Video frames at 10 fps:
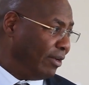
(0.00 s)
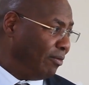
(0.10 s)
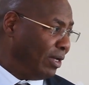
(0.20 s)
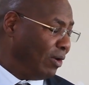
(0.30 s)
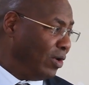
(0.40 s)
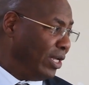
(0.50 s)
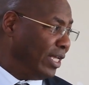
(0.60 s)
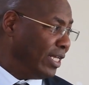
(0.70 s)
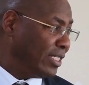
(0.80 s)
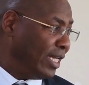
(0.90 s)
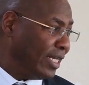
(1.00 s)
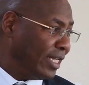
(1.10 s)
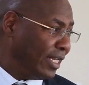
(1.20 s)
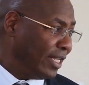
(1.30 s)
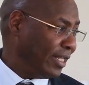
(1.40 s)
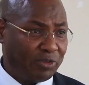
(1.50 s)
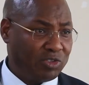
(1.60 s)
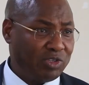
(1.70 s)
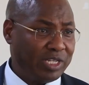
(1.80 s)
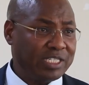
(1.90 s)
we are holding his hand,
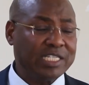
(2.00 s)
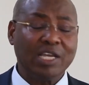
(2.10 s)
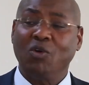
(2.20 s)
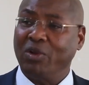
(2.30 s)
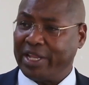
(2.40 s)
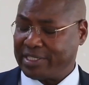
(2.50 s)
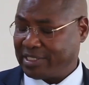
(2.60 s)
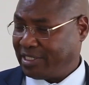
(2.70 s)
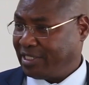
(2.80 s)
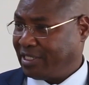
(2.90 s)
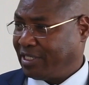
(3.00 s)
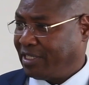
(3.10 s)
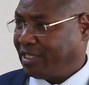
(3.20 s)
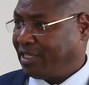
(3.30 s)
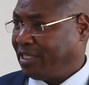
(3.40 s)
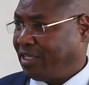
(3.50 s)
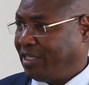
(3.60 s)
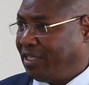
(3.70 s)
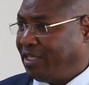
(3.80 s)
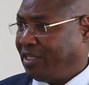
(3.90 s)
because you are the stakeholders.
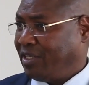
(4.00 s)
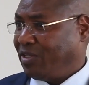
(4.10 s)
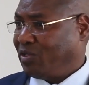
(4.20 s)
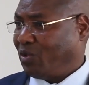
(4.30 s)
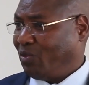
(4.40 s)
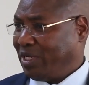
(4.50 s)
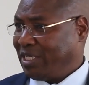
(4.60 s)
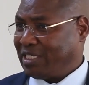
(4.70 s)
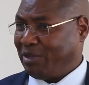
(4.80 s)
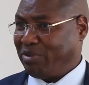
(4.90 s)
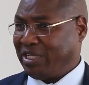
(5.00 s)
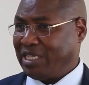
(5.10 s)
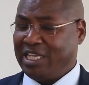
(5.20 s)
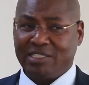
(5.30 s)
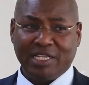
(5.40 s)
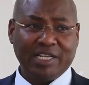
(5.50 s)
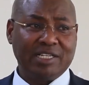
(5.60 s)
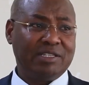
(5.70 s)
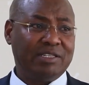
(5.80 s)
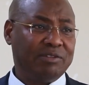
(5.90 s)
So what is happening now is like
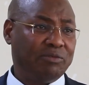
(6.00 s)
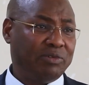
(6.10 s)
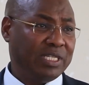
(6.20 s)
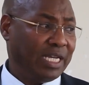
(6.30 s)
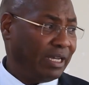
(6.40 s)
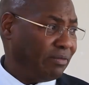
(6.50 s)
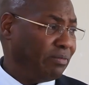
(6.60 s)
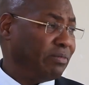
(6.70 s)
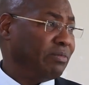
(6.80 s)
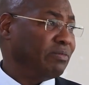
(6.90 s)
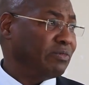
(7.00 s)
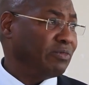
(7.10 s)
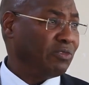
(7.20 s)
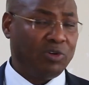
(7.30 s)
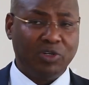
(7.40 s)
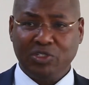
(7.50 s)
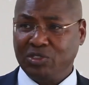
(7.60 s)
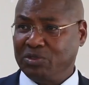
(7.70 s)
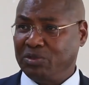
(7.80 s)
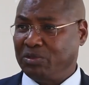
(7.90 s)
we are going
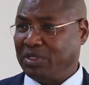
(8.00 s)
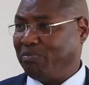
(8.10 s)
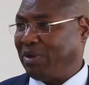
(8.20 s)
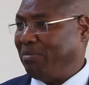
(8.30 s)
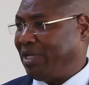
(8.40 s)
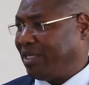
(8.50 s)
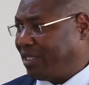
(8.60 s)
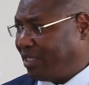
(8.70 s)
to the public